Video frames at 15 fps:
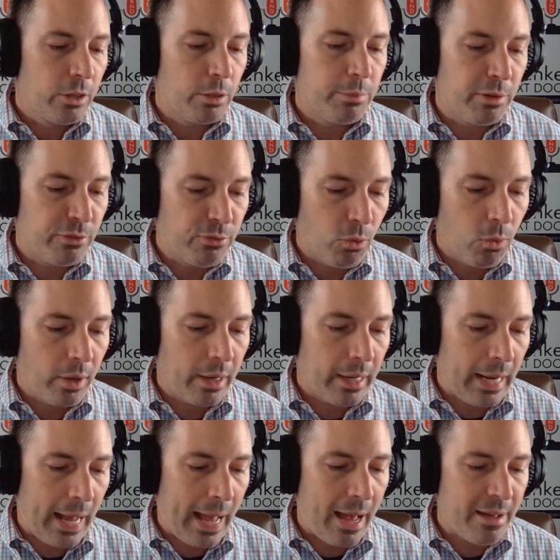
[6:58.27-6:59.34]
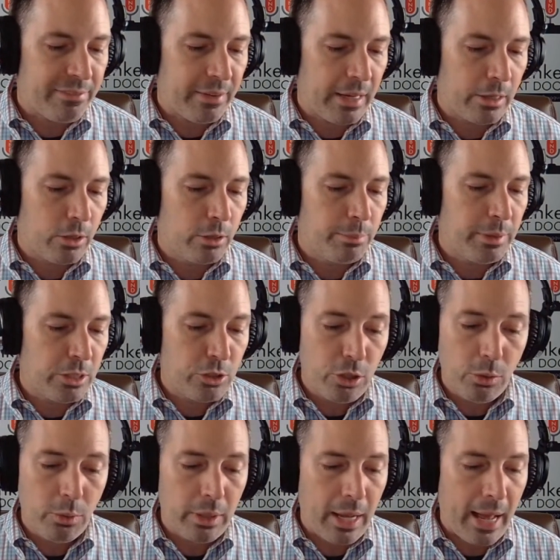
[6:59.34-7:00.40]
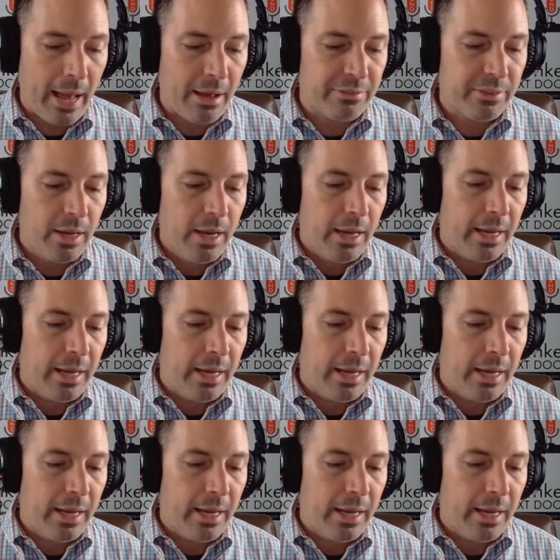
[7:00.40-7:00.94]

could be four and a half, it could be two and a half.